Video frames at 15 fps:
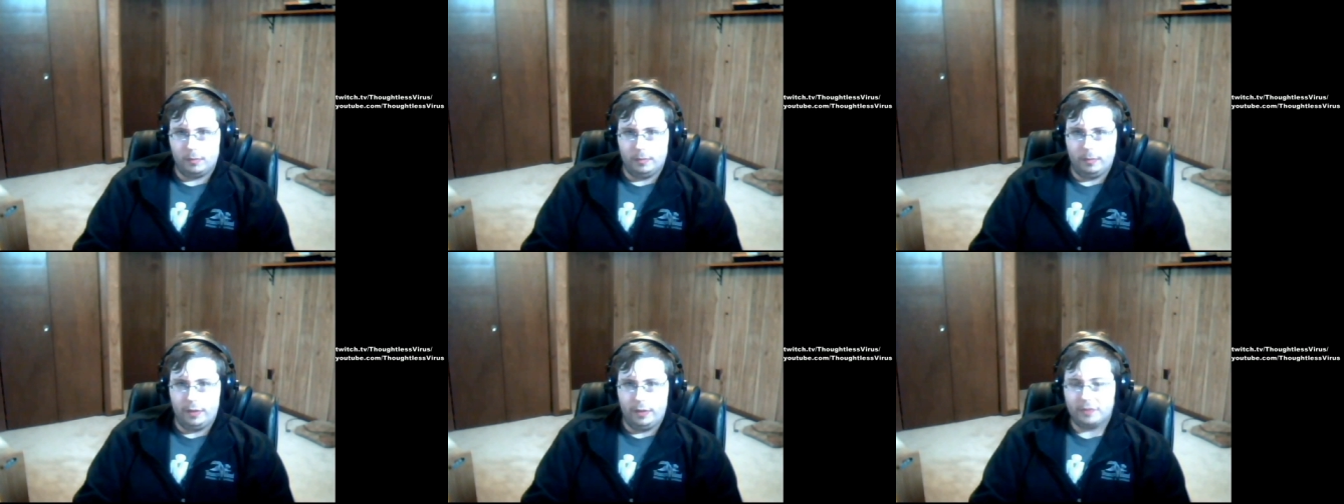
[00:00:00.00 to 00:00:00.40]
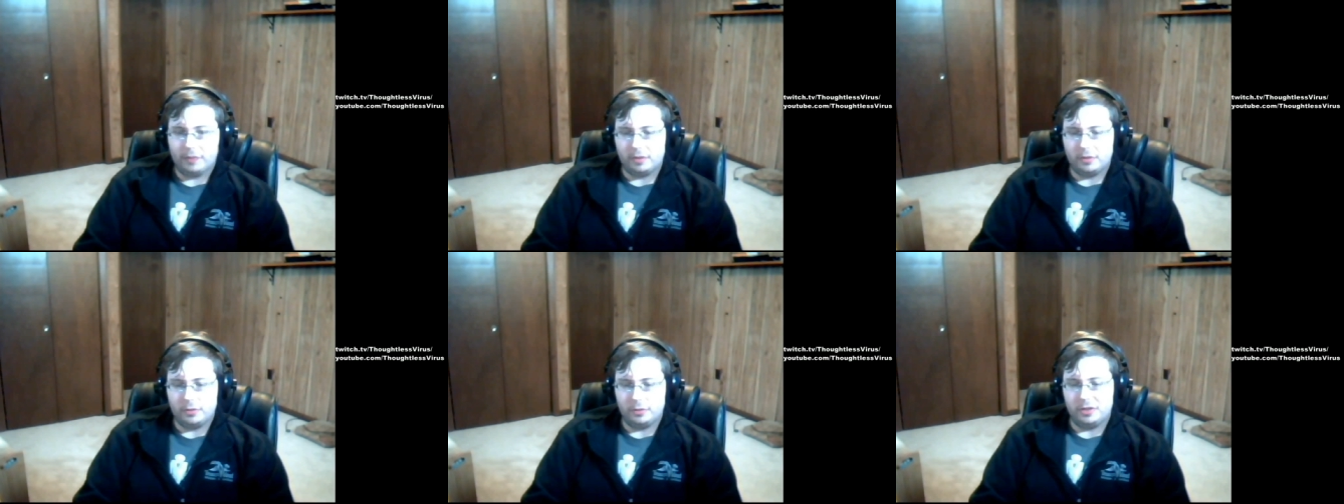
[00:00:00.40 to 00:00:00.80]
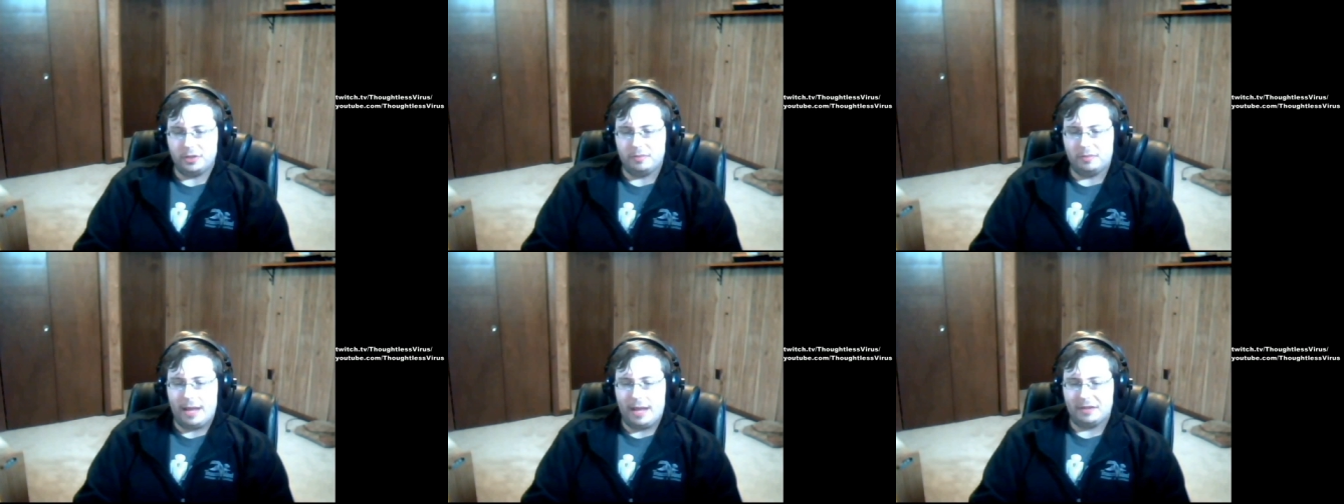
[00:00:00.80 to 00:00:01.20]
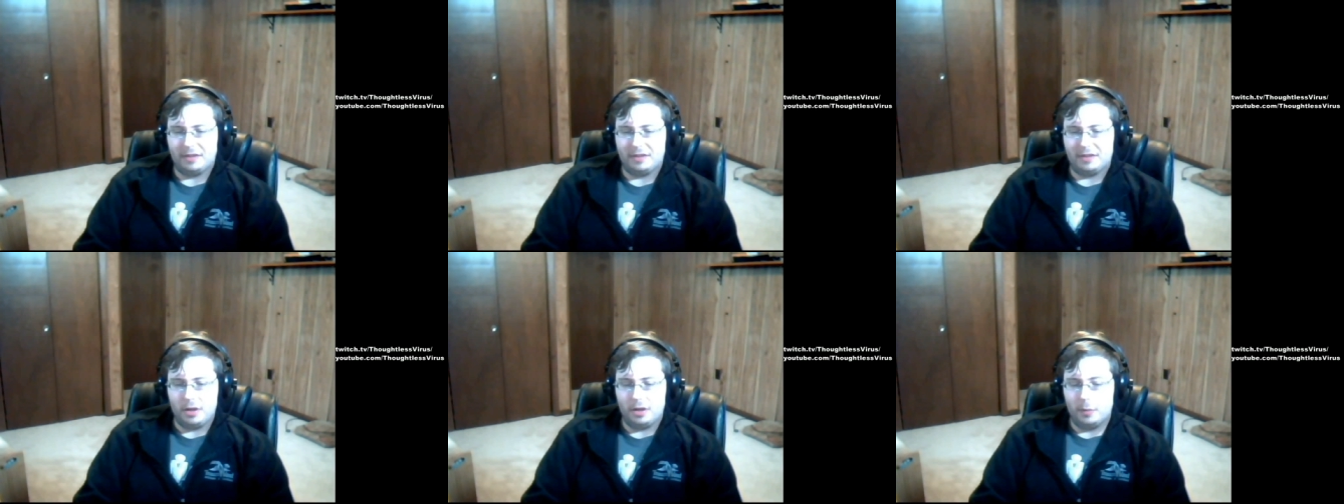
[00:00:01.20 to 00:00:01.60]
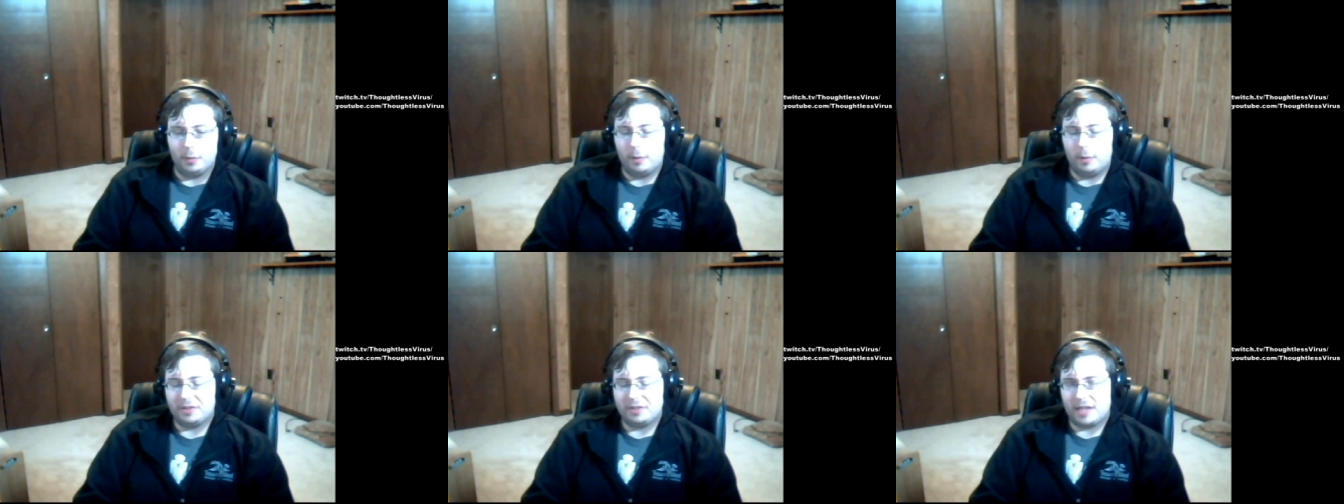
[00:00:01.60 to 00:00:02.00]
their solution is best and no one
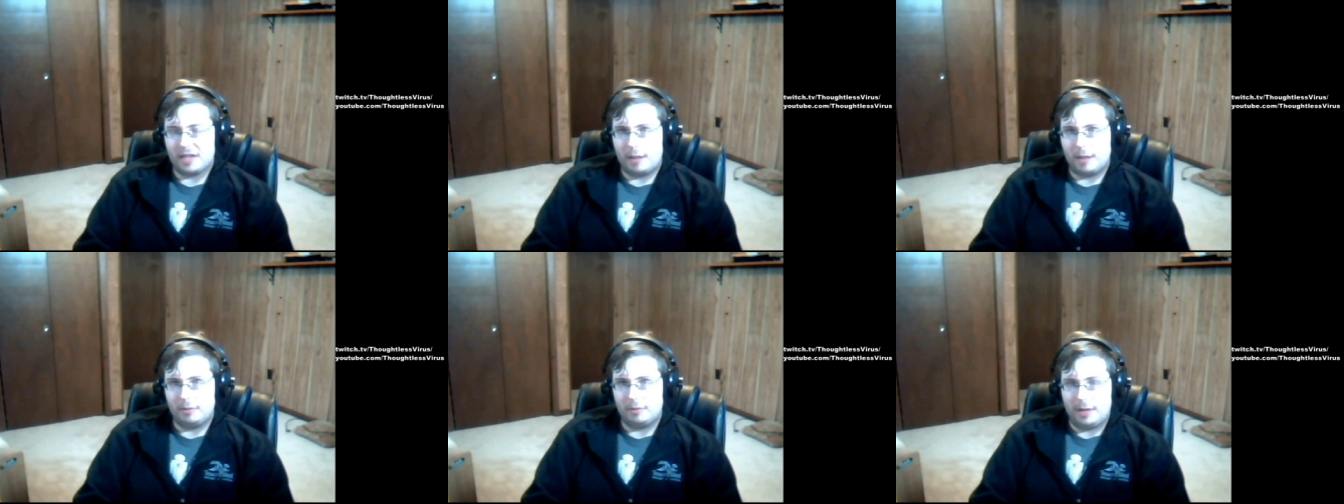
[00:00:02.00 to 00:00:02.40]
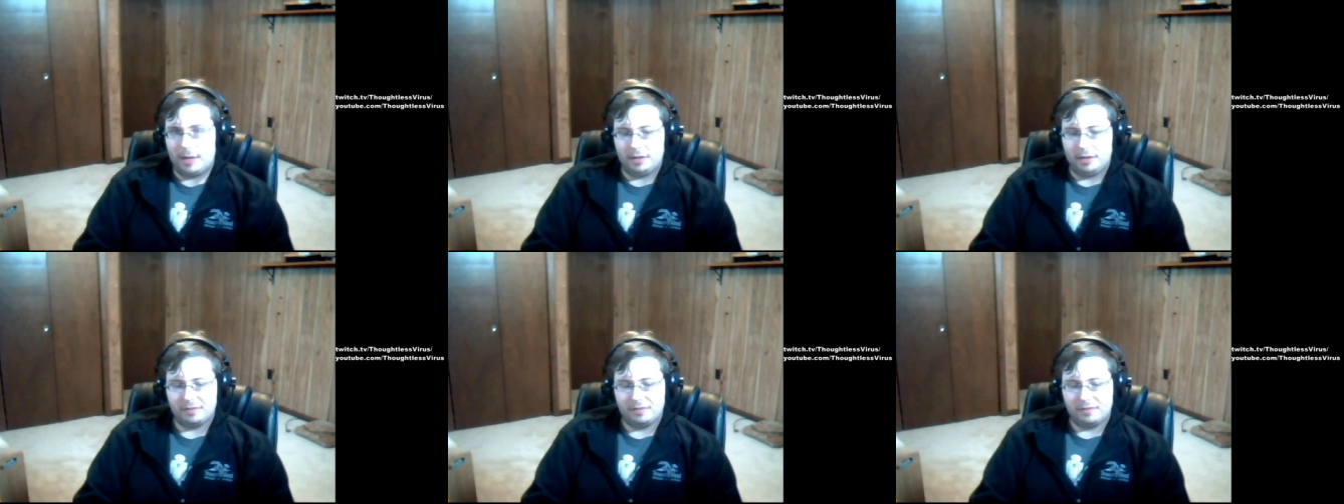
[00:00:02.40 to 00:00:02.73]
wants to compromise.